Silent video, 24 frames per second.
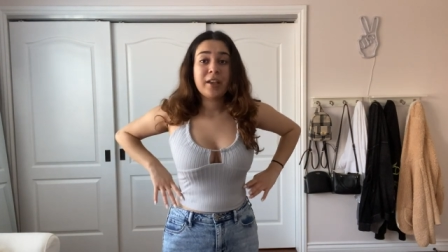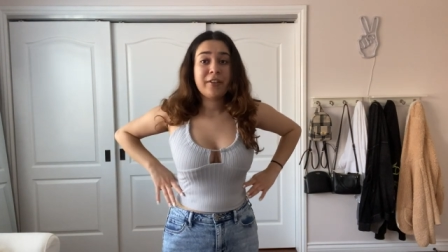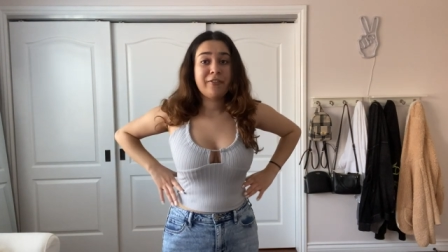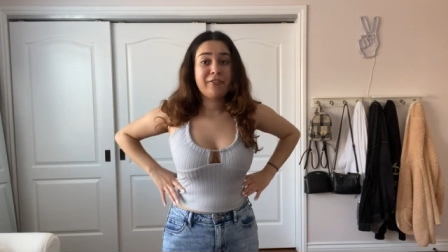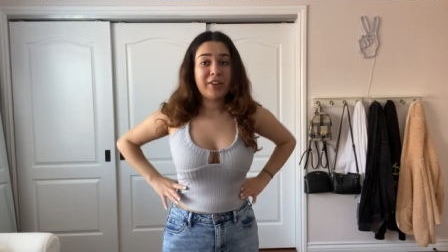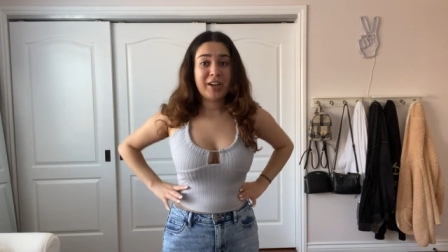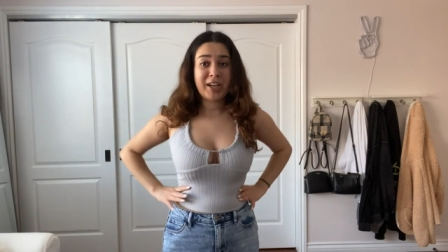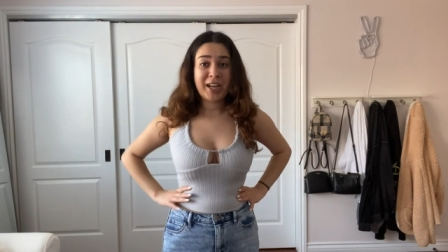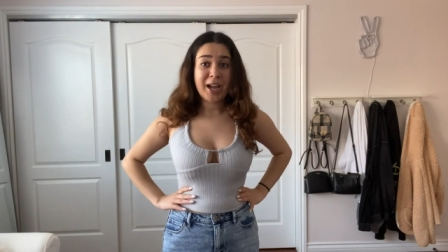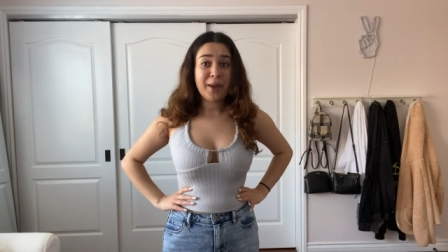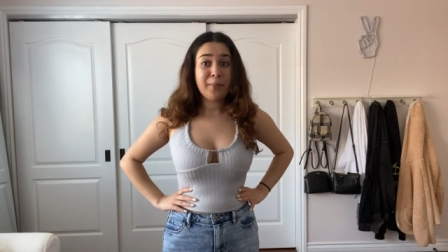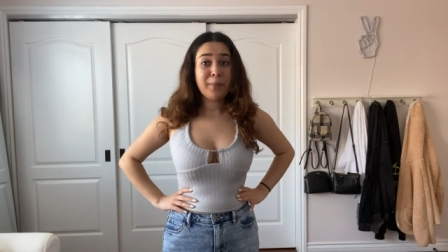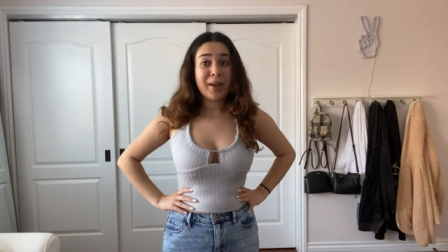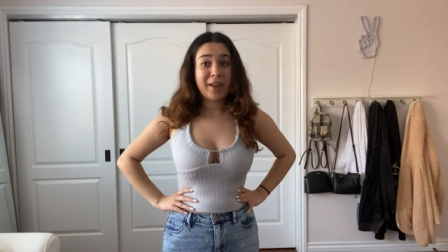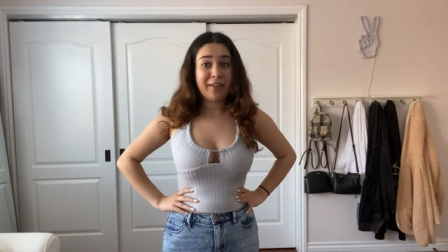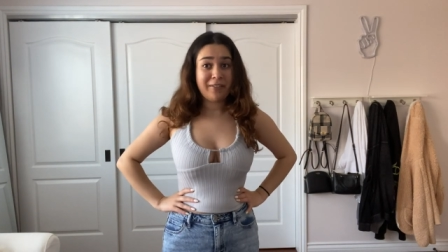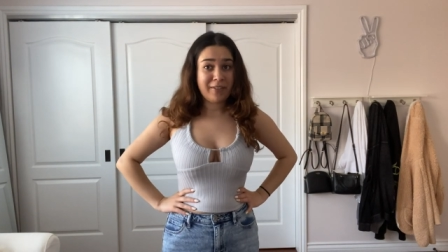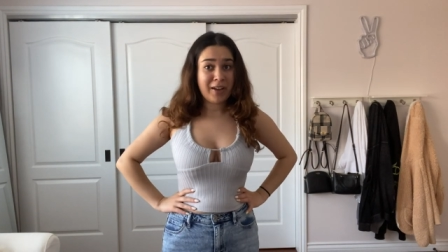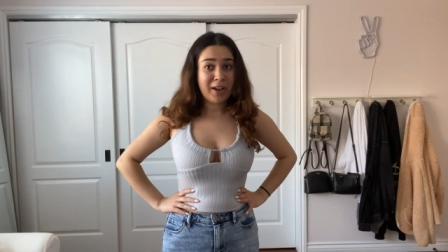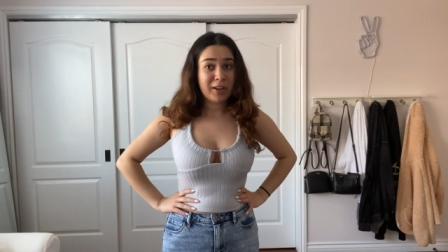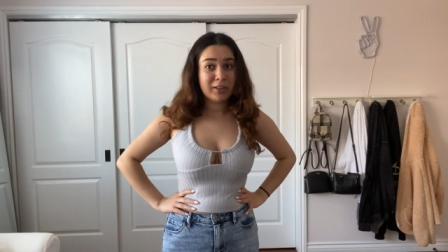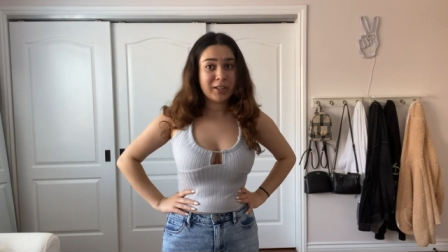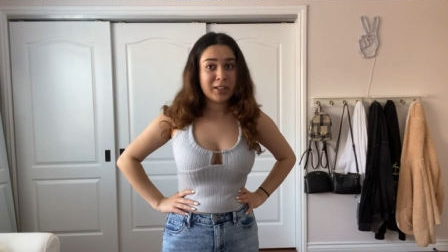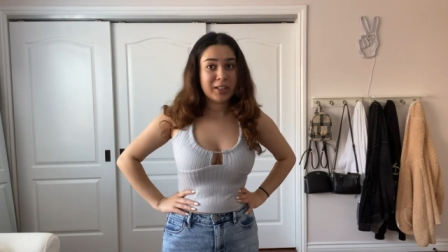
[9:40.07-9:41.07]
very happy I
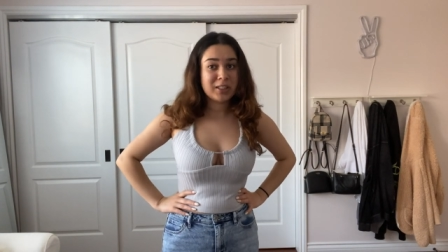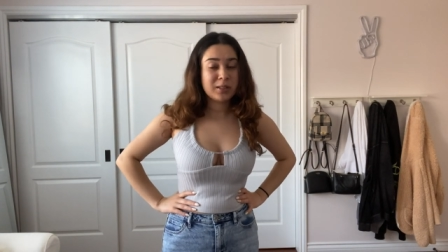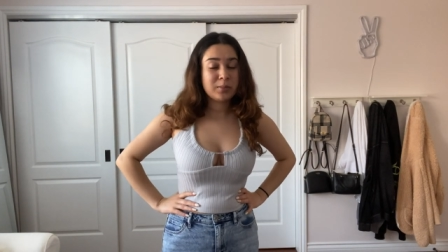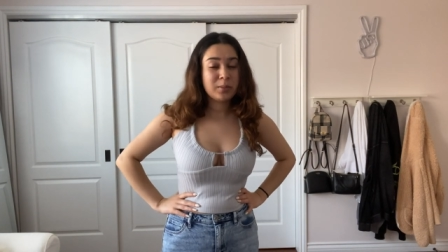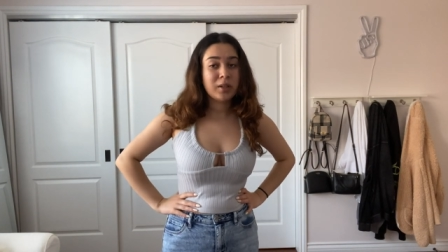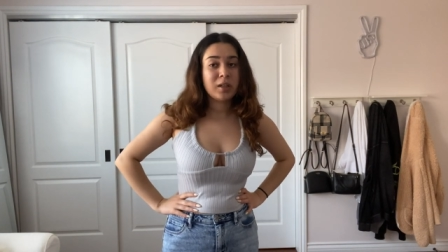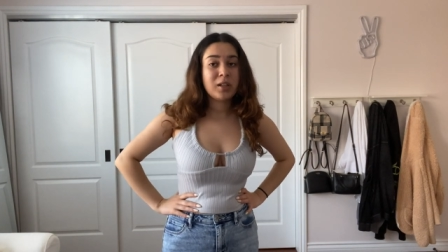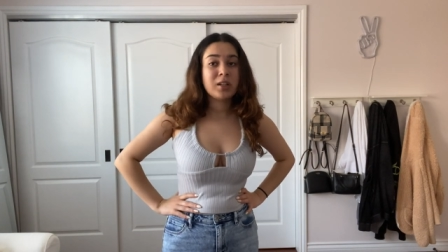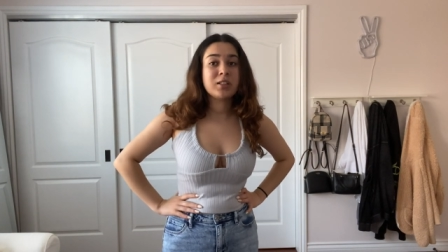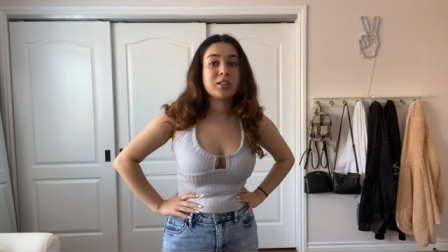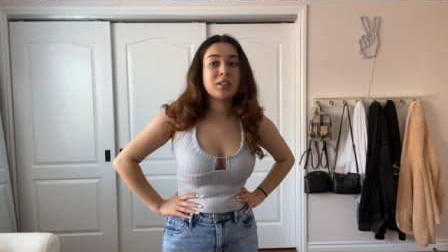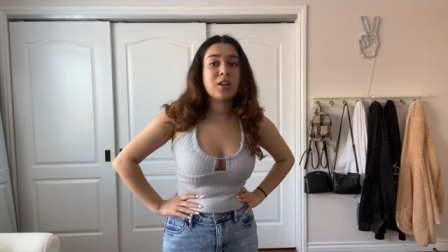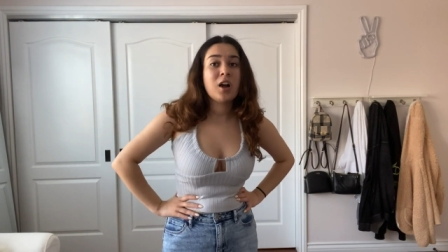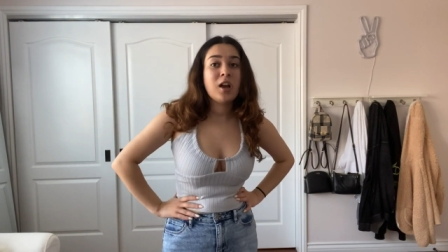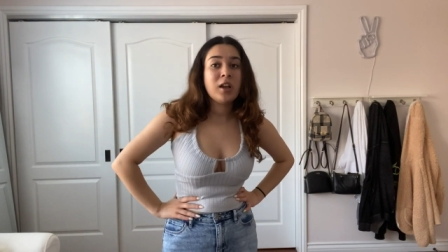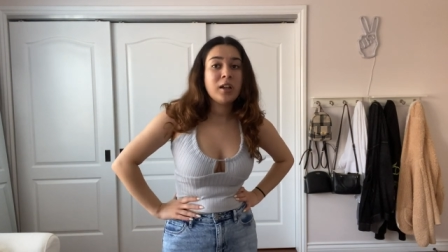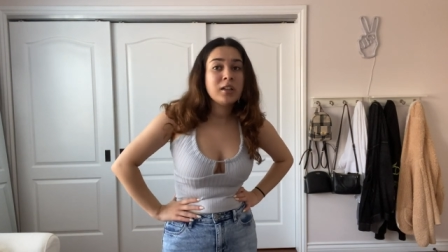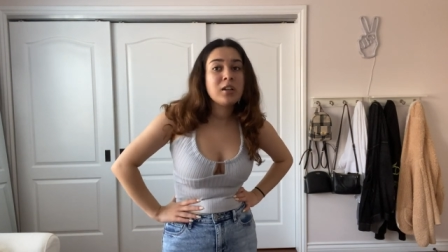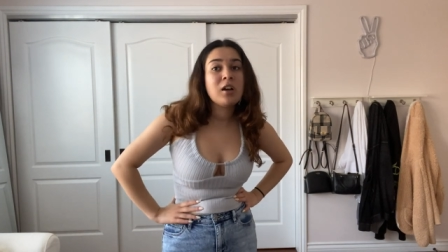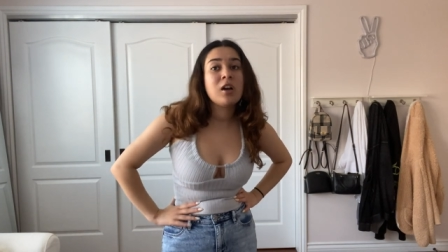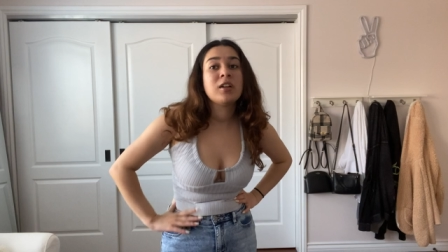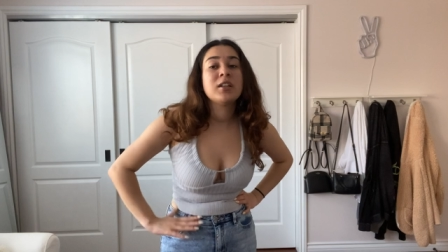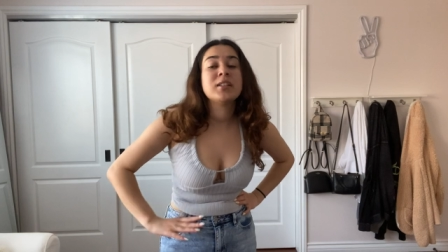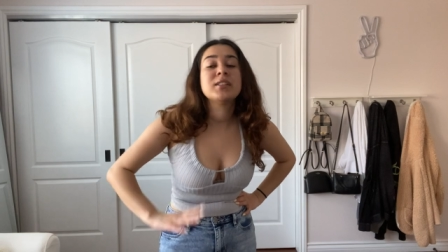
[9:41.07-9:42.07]
found these because
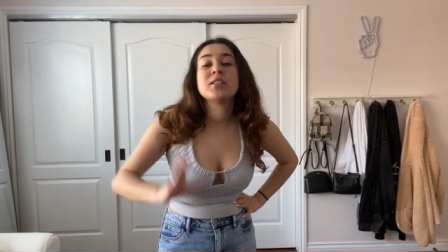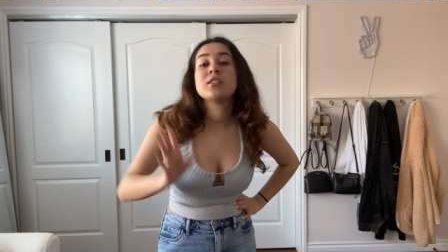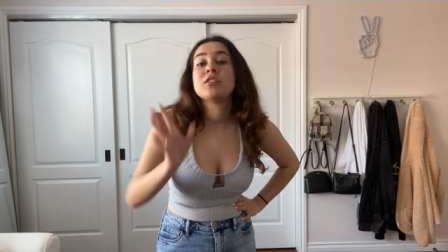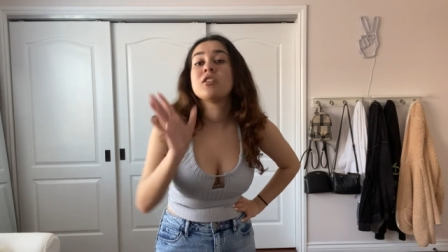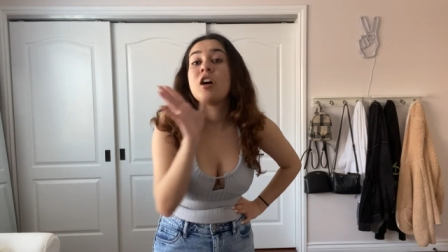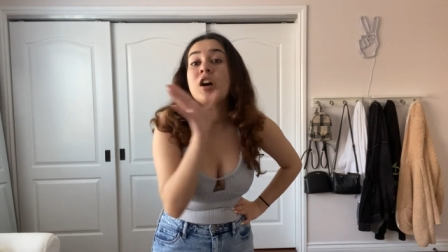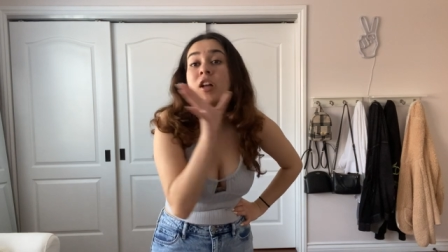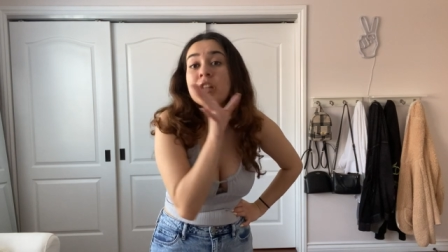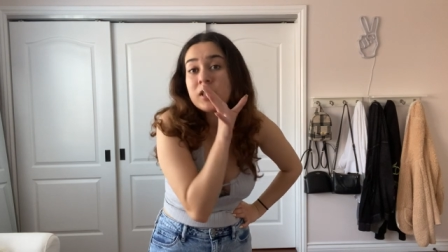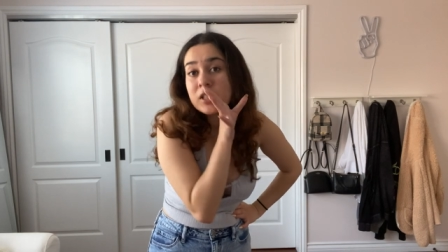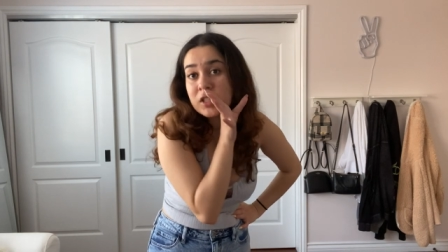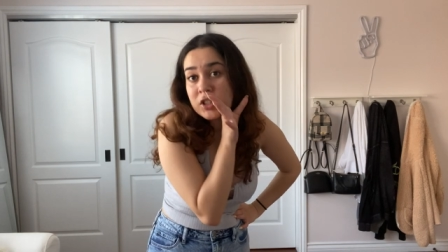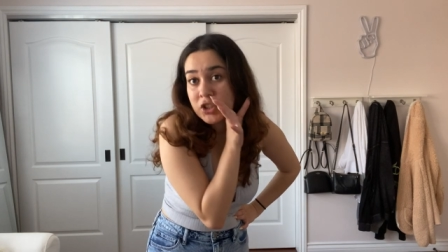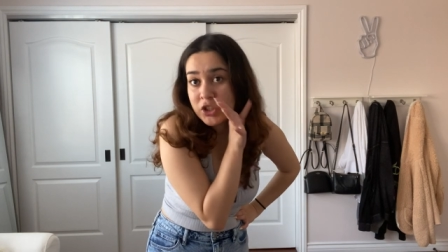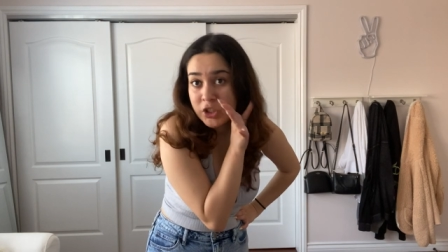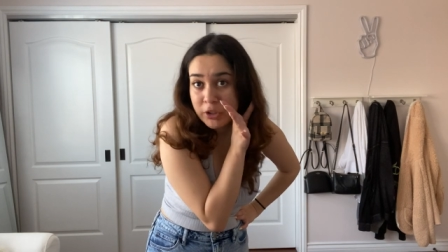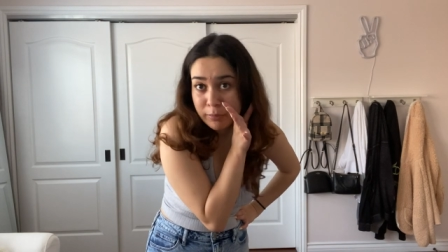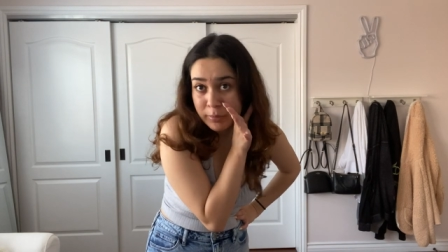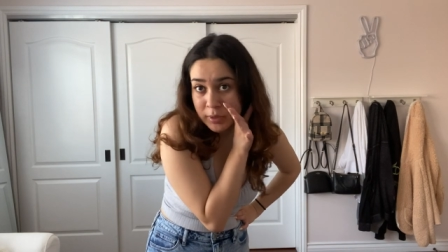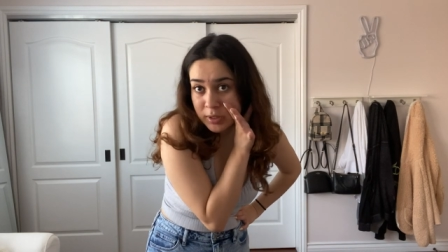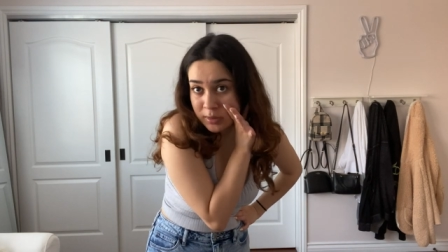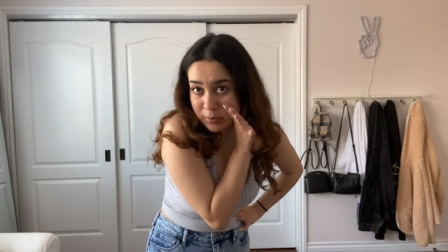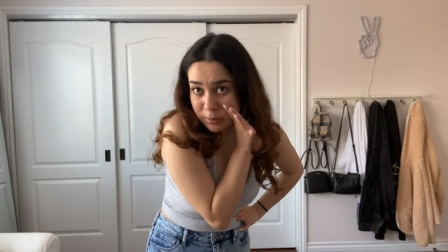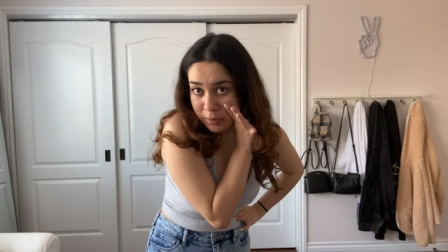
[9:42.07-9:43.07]
Cotton On is not the
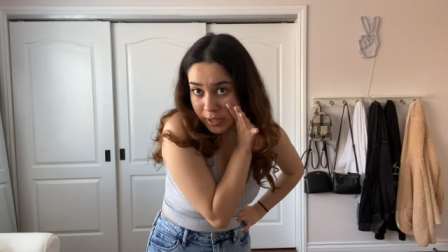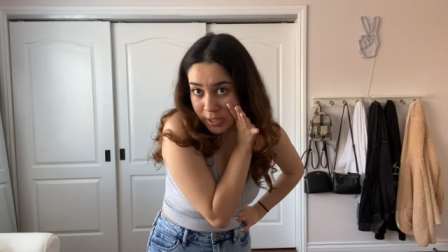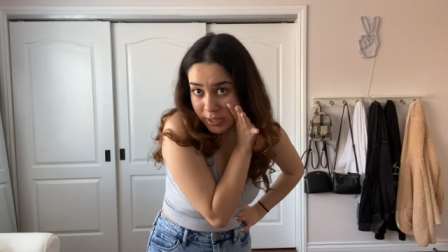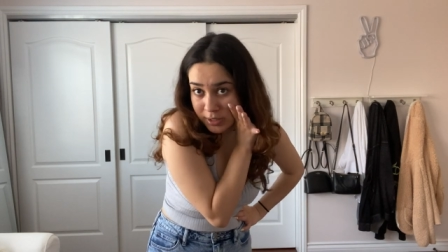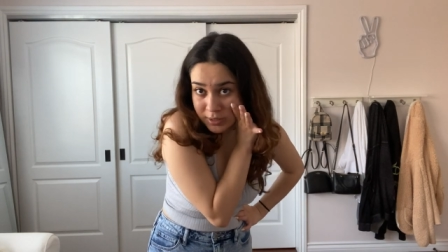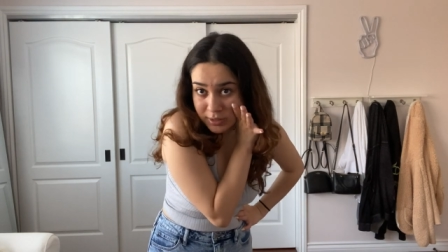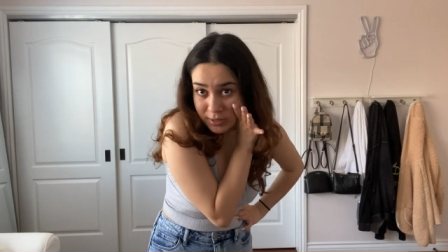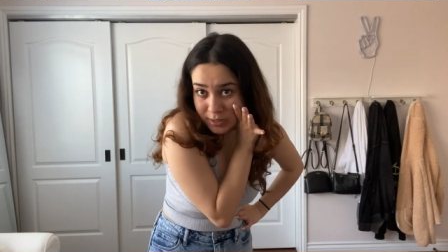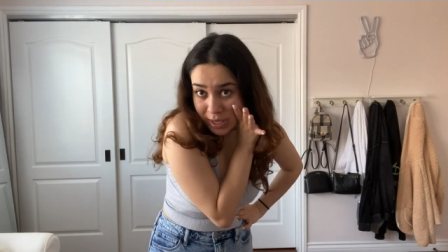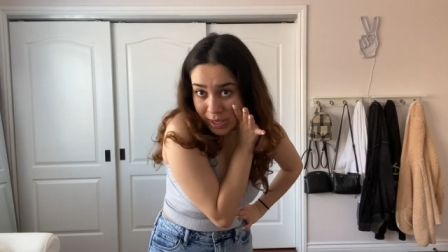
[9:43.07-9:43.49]
cheapest place